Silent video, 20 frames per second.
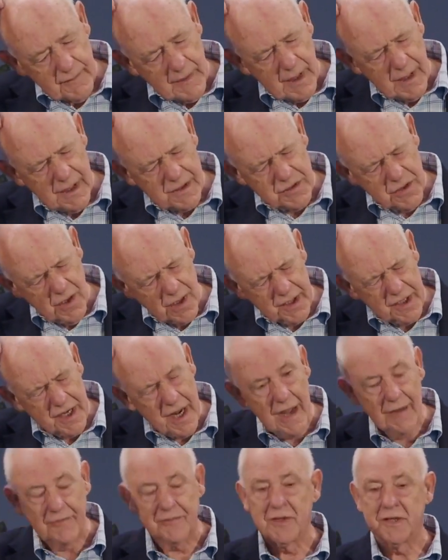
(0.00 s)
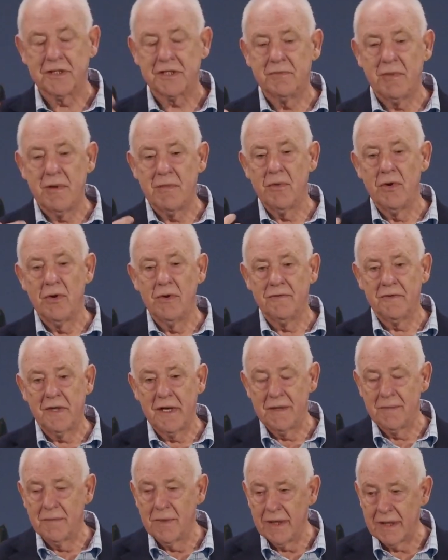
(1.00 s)
it's not enough just to be moved
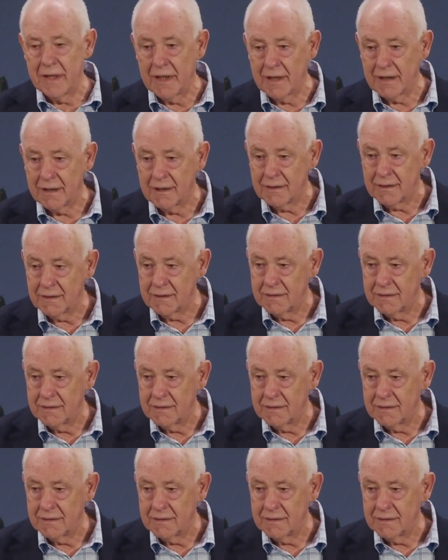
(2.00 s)
in a meeting.